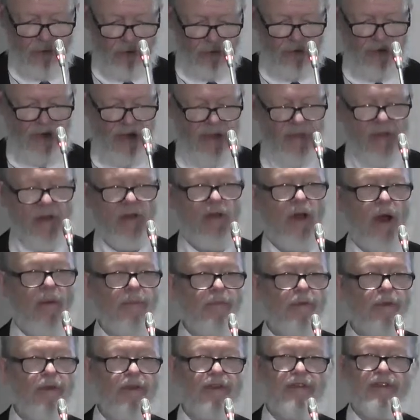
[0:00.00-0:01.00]
could say, the
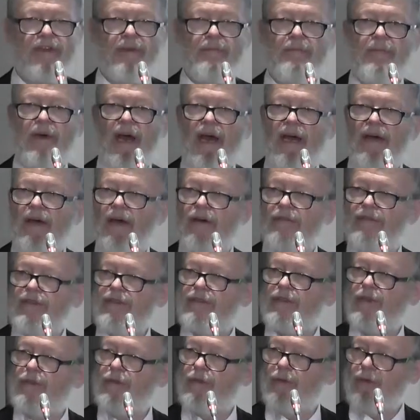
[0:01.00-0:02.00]
communist empire of Eastern